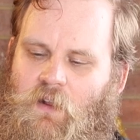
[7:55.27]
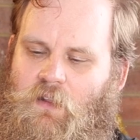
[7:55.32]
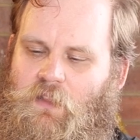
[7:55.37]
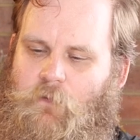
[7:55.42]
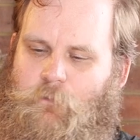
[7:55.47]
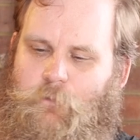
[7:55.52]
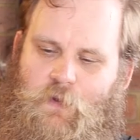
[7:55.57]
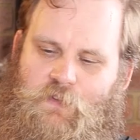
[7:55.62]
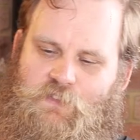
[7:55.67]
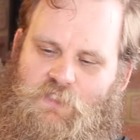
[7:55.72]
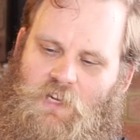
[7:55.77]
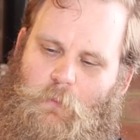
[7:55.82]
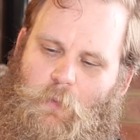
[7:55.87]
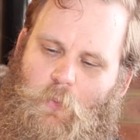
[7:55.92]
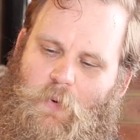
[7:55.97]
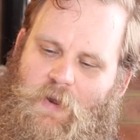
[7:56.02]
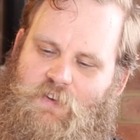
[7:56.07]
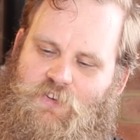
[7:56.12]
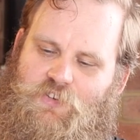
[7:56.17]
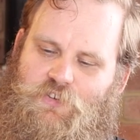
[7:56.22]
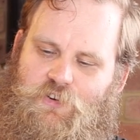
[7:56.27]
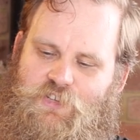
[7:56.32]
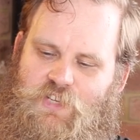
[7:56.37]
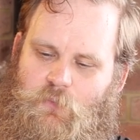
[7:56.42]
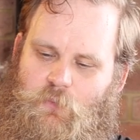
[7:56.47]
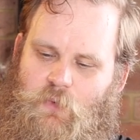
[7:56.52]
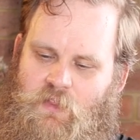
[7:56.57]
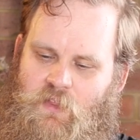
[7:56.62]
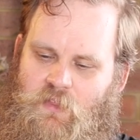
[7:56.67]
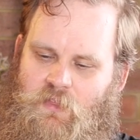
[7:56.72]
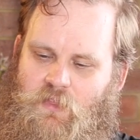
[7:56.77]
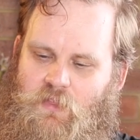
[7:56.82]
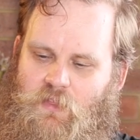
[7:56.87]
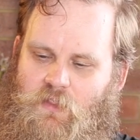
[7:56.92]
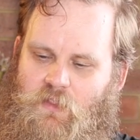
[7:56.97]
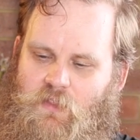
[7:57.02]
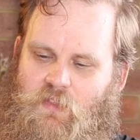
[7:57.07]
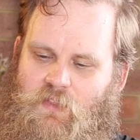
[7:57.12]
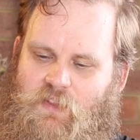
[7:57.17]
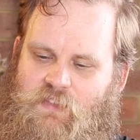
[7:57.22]
The first time I went out shooting with it,
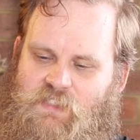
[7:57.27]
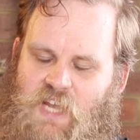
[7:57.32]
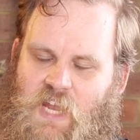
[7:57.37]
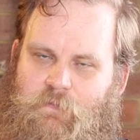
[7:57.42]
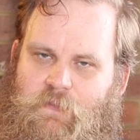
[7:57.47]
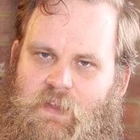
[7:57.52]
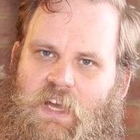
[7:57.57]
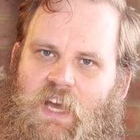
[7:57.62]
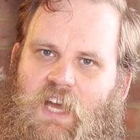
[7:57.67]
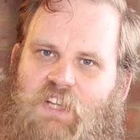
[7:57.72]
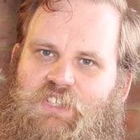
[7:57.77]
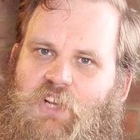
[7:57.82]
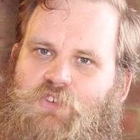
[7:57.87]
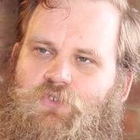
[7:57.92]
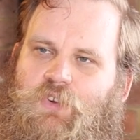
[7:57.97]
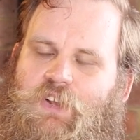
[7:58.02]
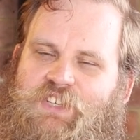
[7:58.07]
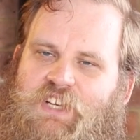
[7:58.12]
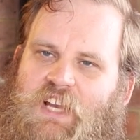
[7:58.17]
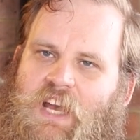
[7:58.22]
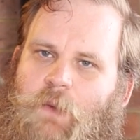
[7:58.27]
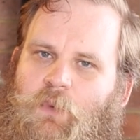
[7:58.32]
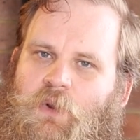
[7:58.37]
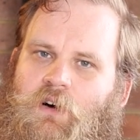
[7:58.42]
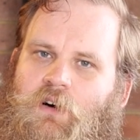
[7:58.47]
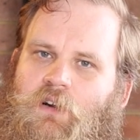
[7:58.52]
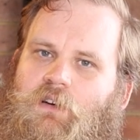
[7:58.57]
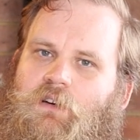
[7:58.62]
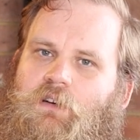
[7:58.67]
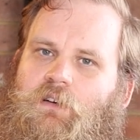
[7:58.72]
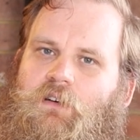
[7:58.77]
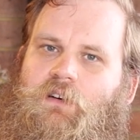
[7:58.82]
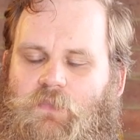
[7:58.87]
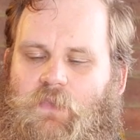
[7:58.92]
the safety catch actually jammed on.